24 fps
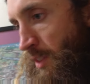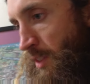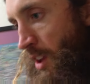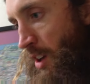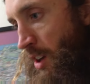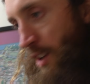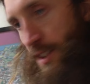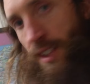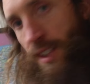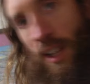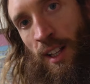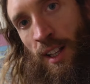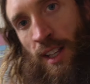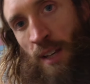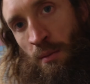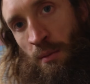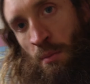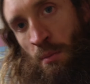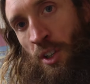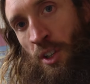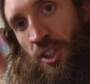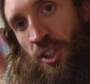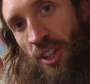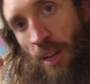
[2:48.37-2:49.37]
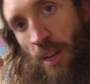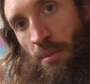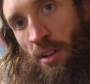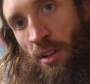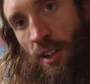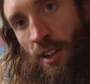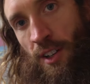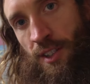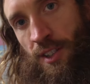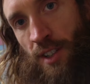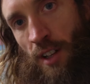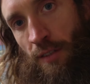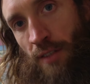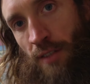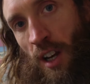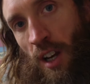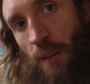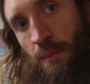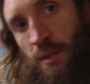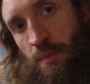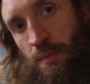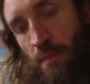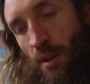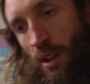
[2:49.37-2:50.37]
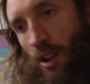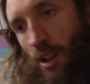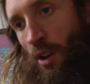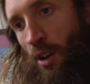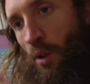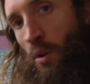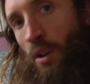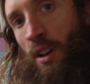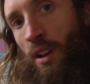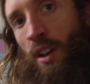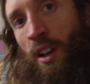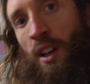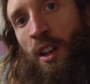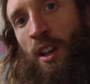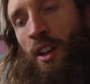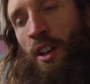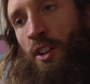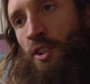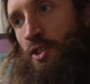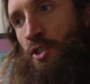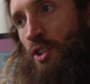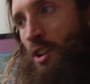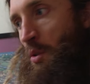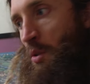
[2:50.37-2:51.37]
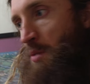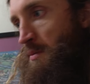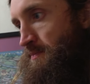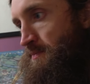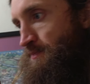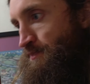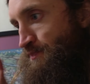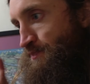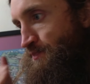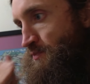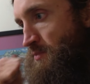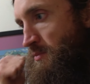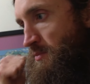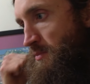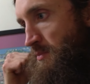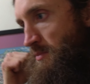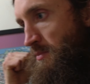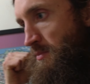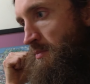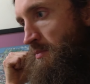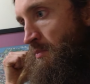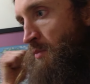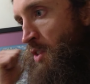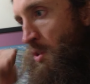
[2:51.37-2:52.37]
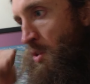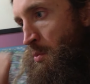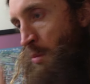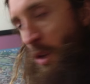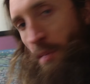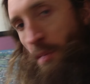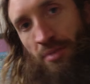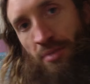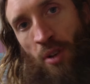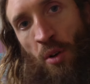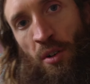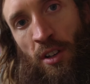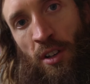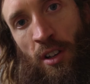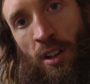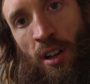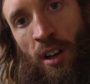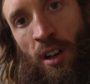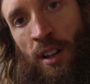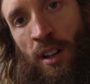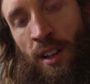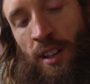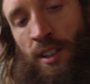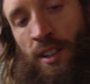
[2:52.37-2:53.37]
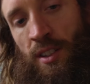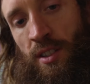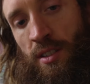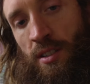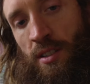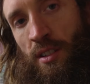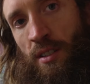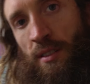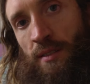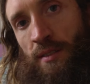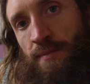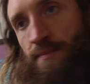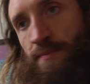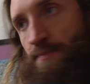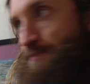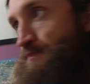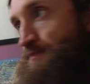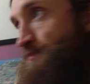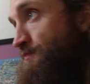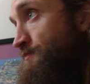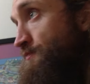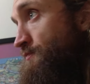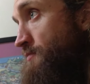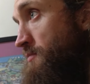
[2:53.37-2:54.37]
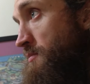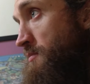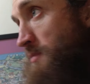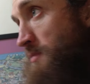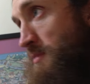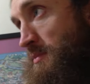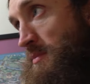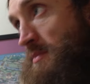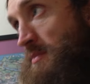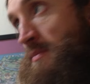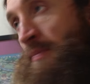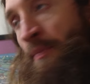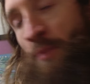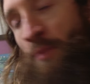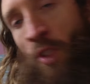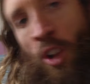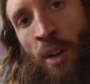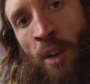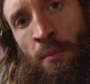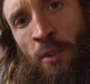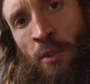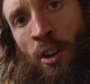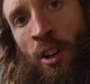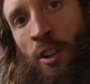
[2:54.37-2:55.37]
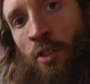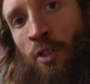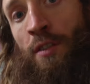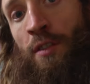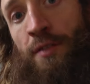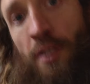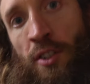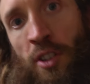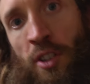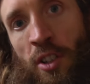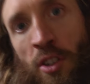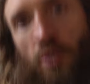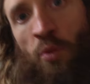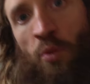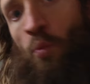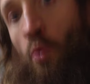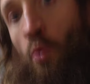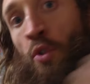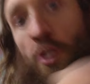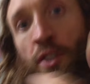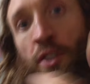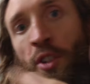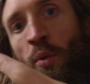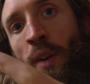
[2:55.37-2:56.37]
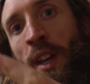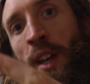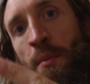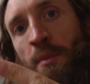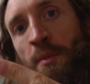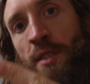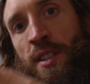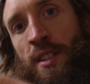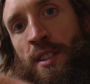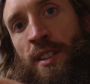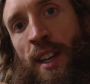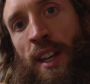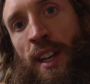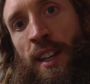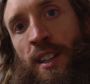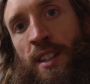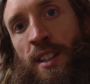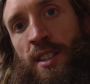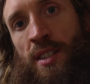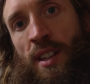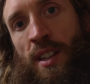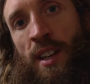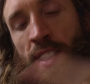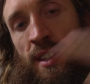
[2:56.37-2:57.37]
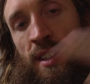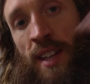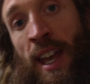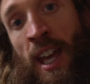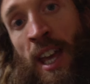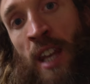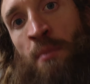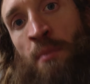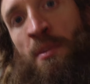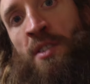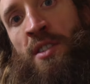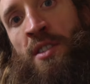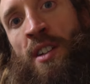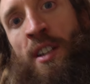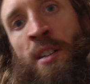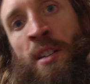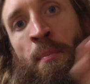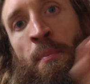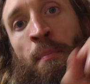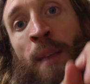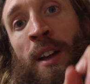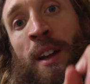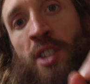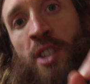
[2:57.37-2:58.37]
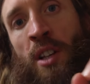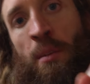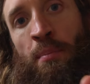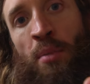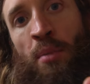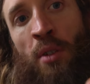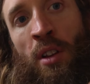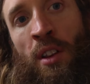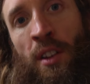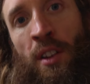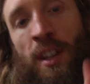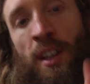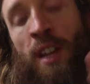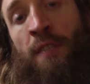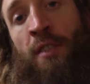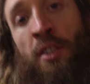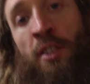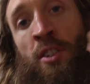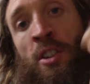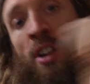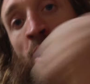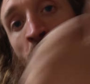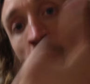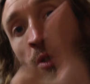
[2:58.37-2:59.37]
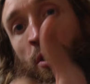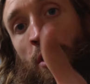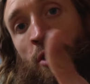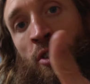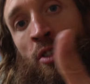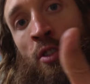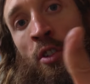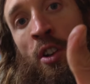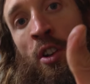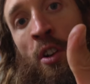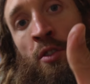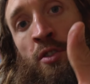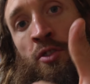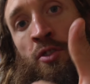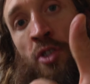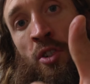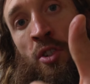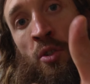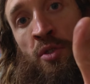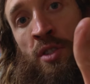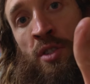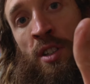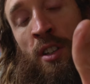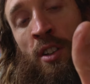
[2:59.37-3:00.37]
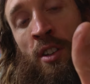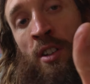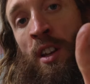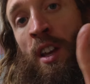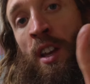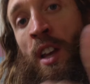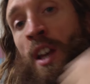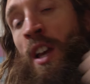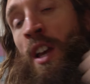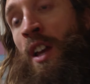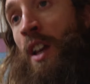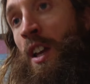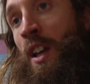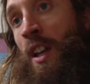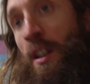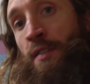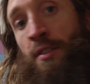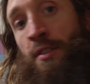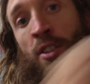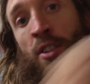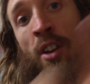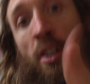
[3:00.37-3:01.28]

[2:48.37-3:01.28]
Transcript: I sell them in my shop, Higher Self Herbs, below. So my protocol is, I love to do 1 or 2 enemas a day these days. Enemas are the magic bullet. If you're not going to do loads of juicing, if you're